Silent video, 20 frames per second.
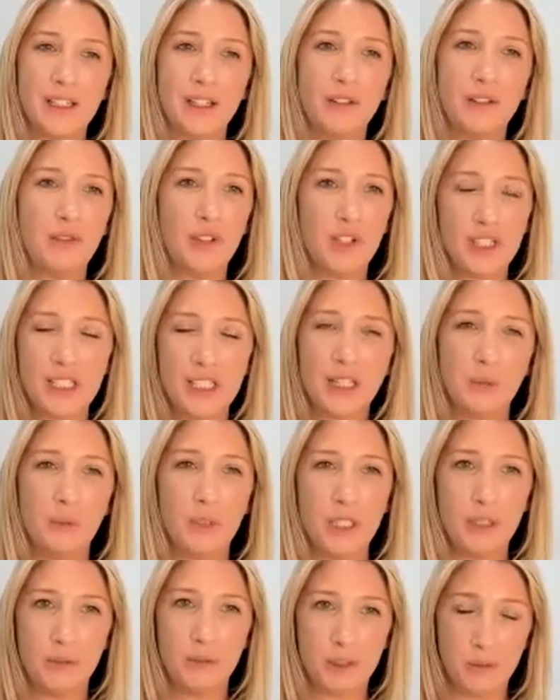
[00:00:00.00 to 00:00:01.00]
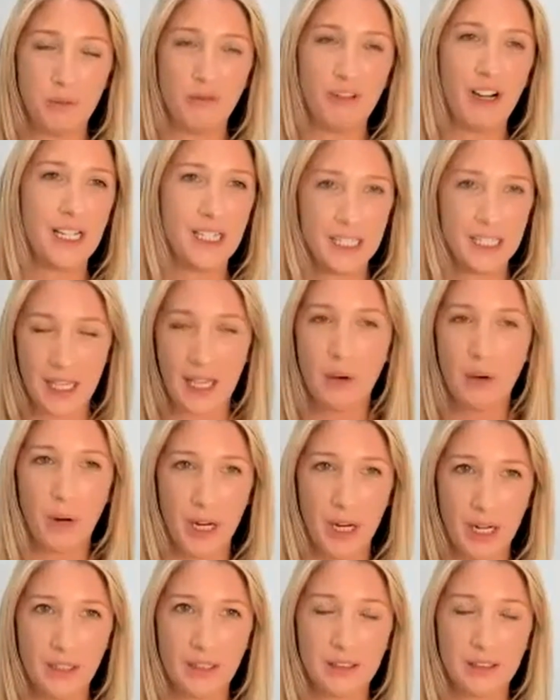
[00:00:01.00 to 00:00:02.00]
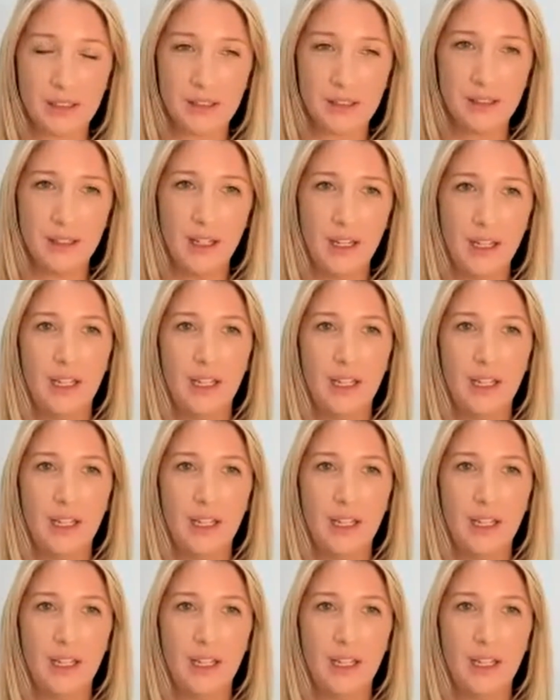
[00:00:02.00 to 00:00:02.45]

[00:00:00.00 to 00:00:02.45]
So the first thing that we do is we raise that awareness.